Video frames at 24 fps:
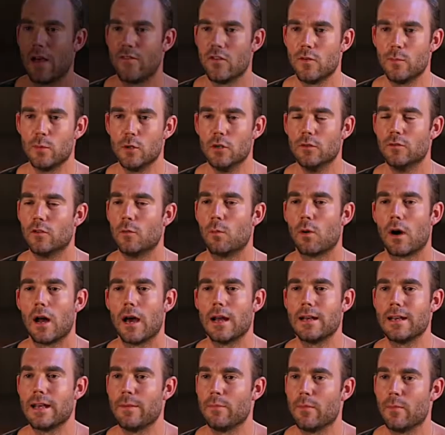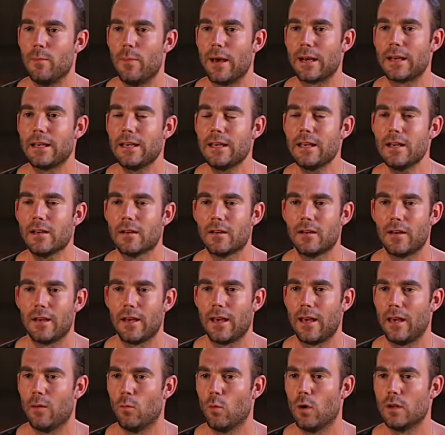I have a beautiful bride named Becky
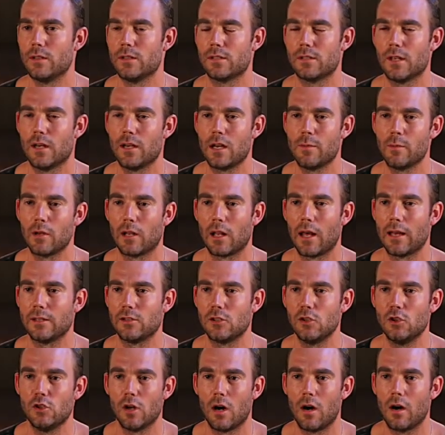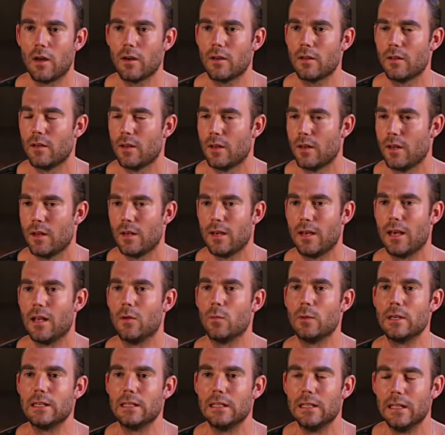and one son named Elijah John.
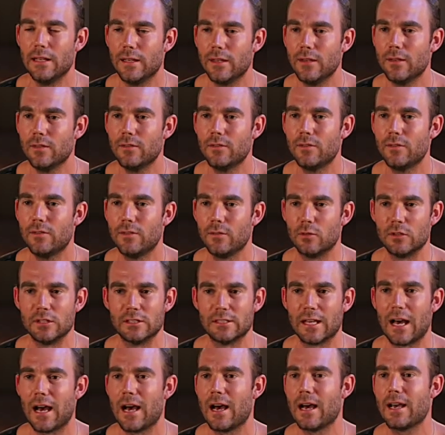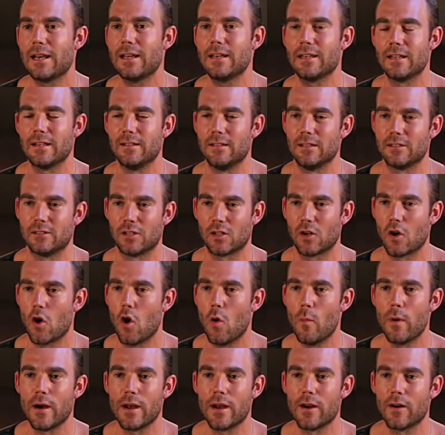And we live and reside in this
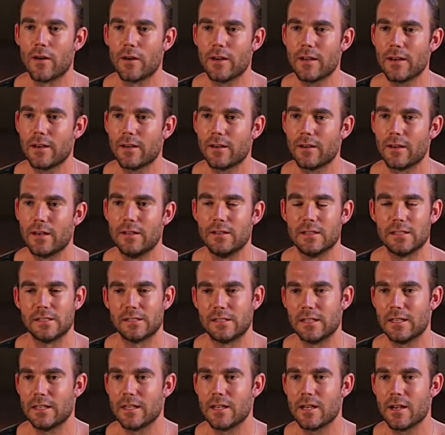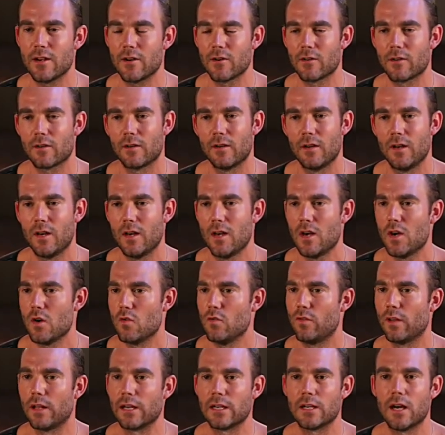Tacoma area, in the city here.
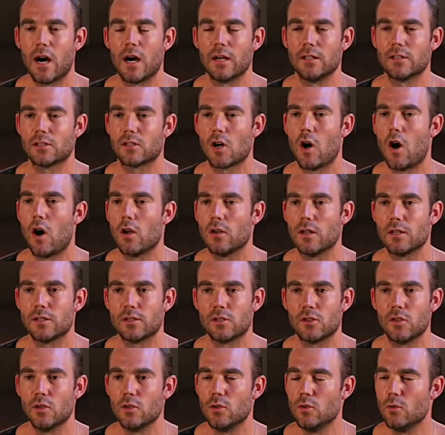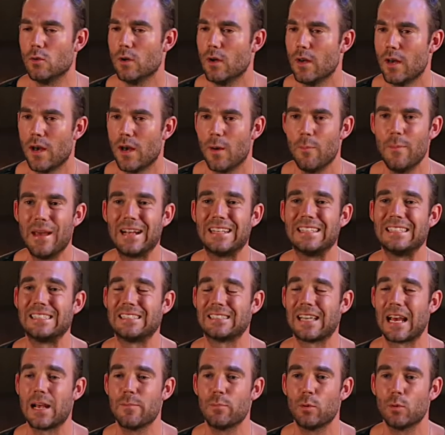I feel like God has called us to make
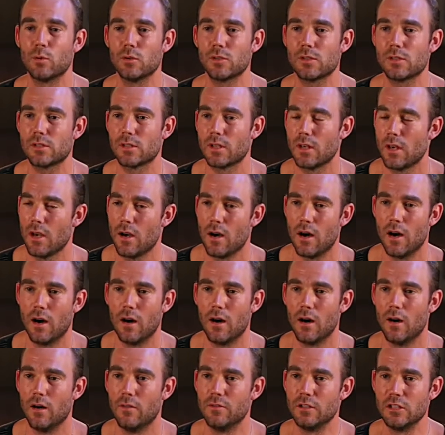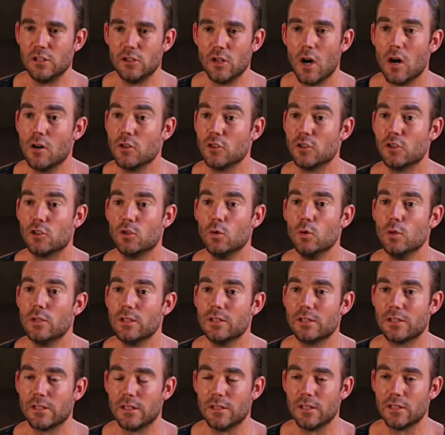disciples of these young
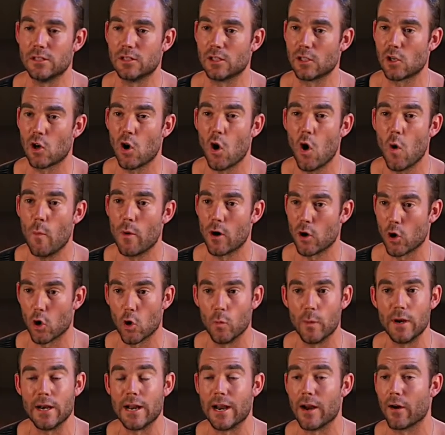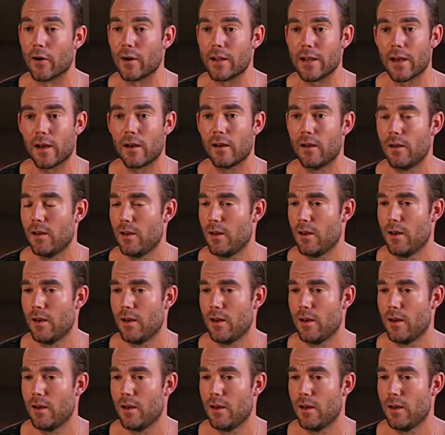students in this Tacoma urban area.